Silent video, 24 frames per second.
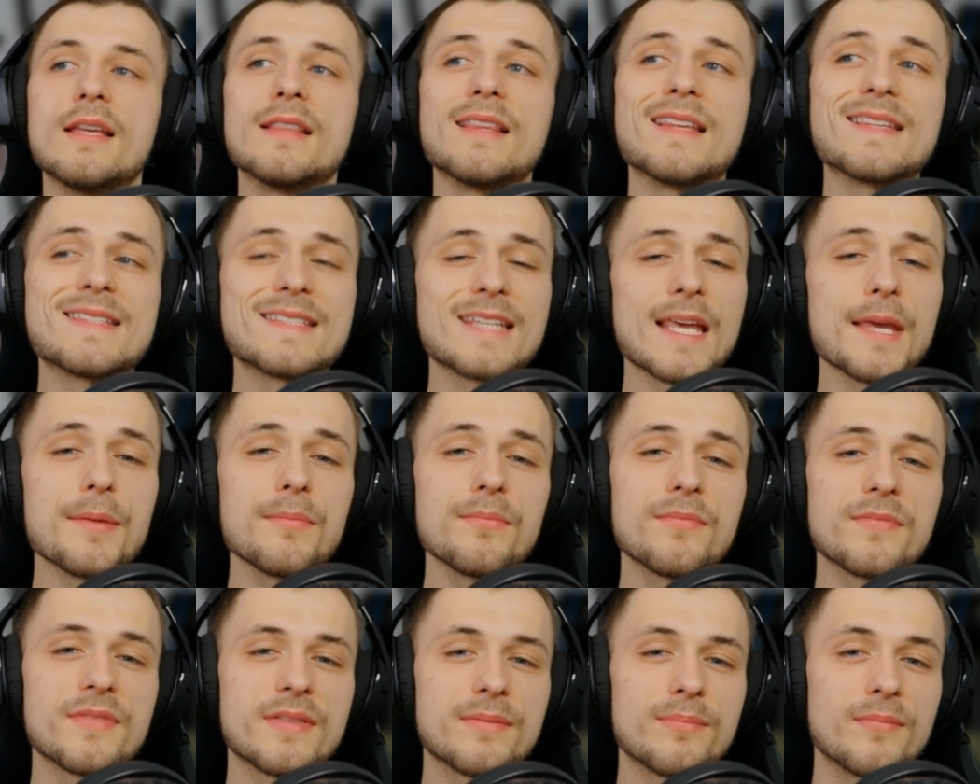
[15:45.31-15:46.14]
The
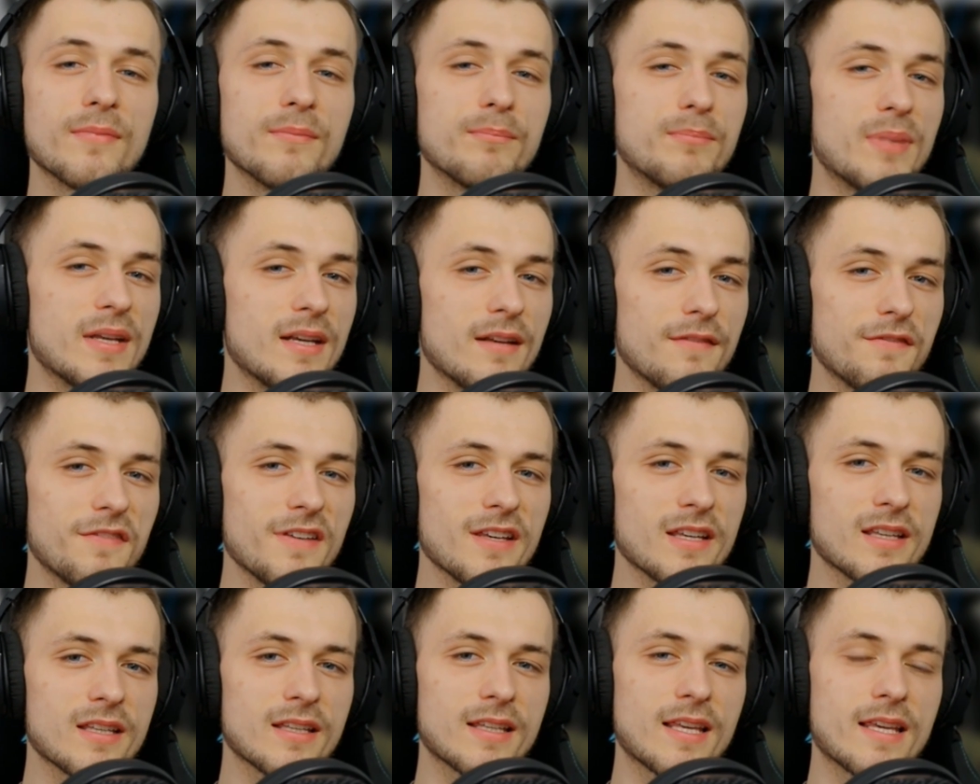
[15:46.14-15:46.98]
same
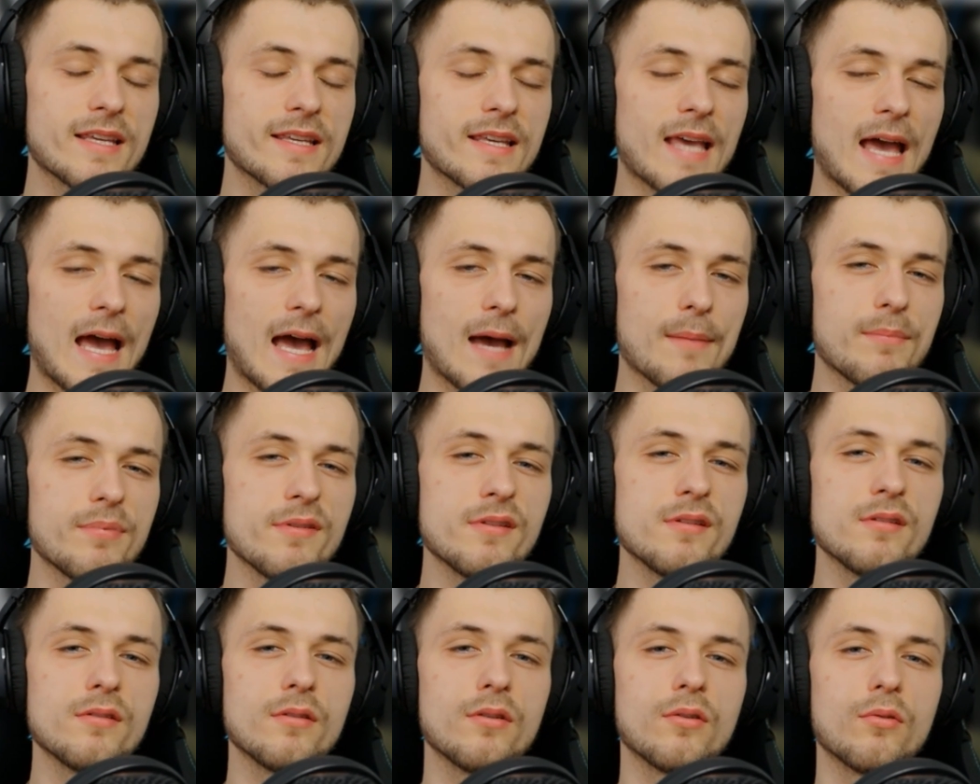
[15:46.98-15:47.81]
benefit can
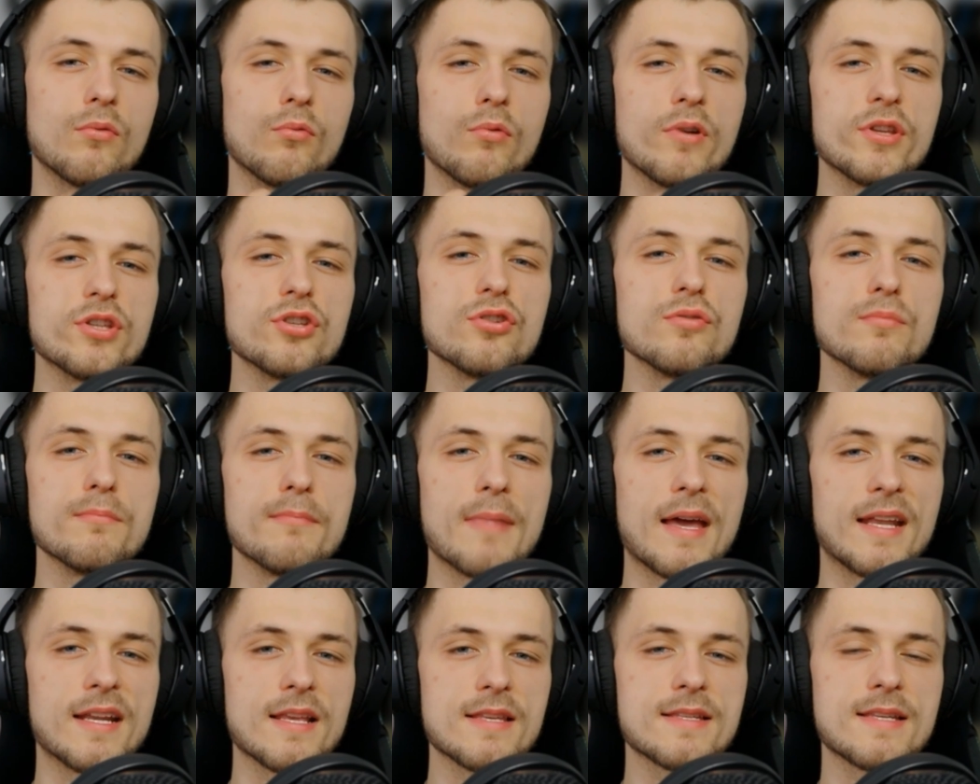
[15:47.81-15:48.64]
happen when you
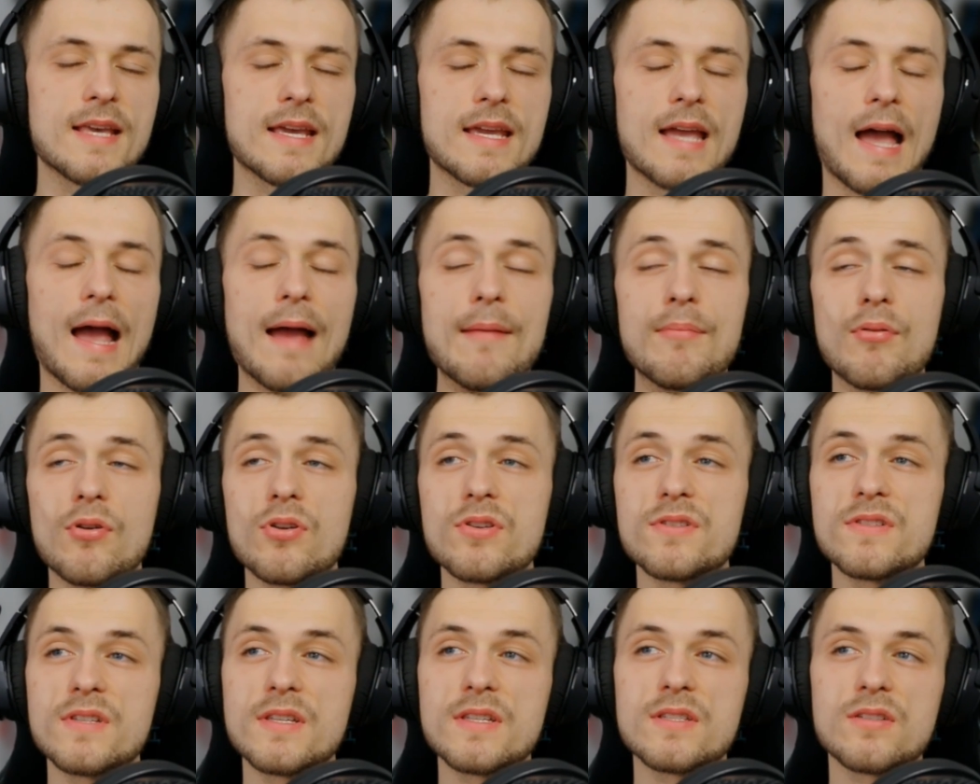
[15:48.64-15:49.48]
meditate. I
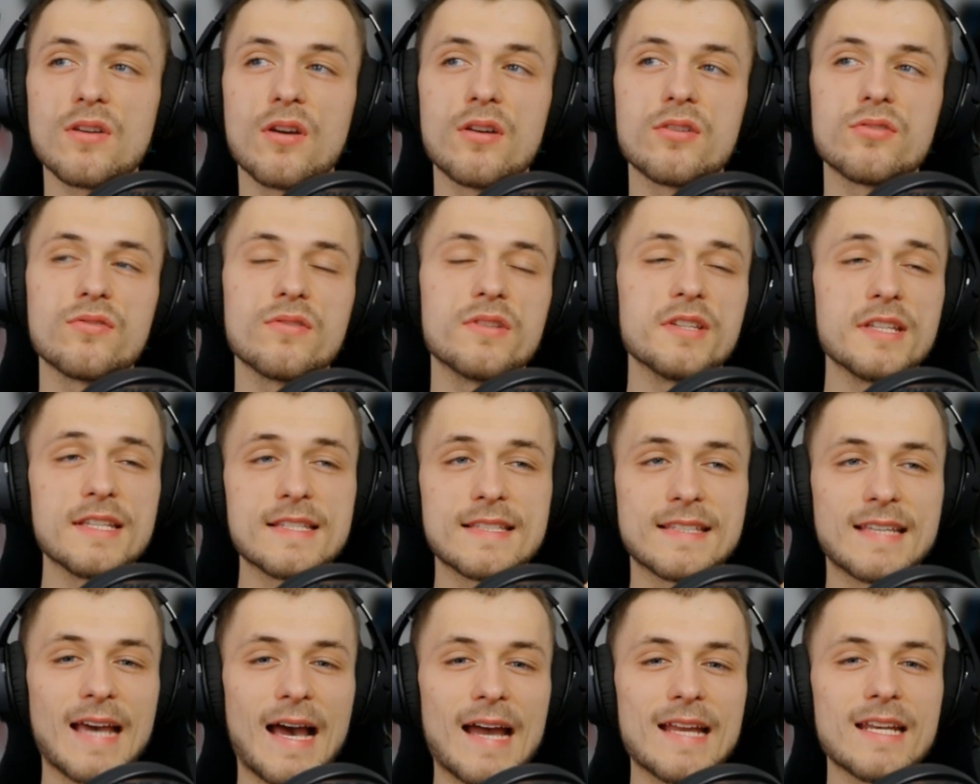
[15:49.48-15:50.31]
personally started doing
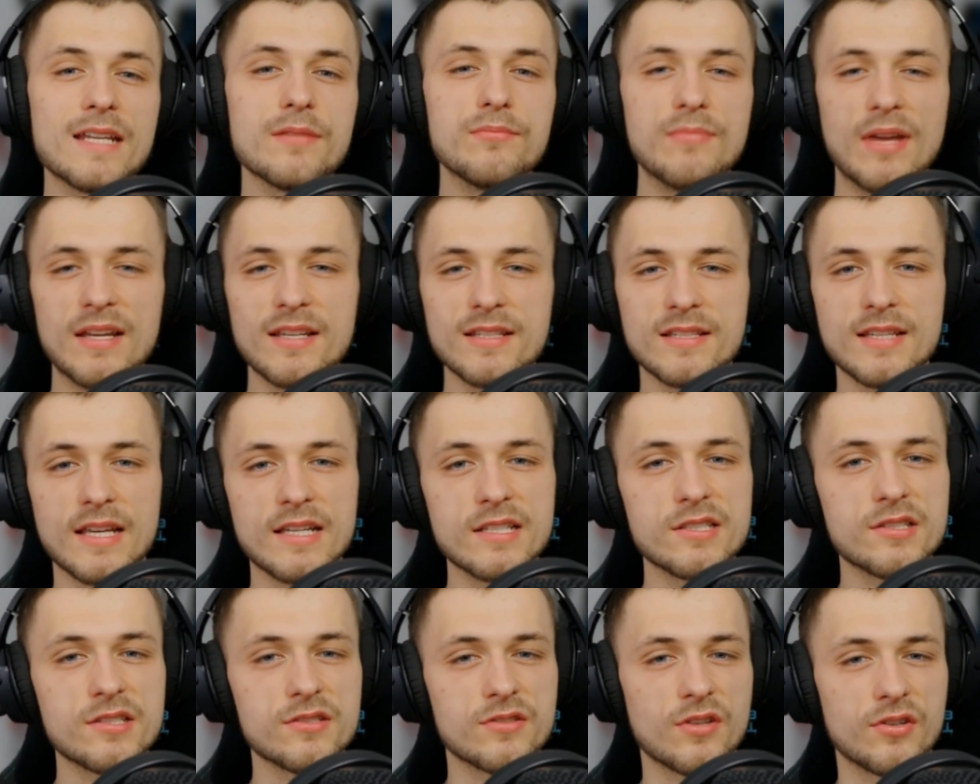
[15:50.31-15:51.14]
these guided
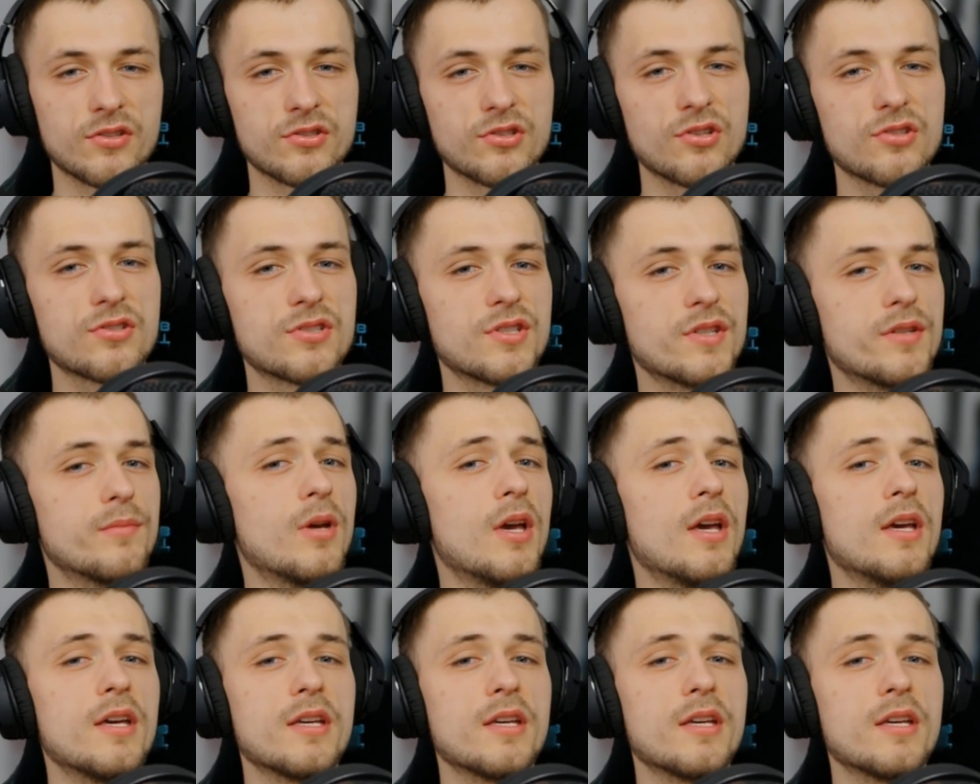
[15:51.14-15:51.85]
meditations on YouTube.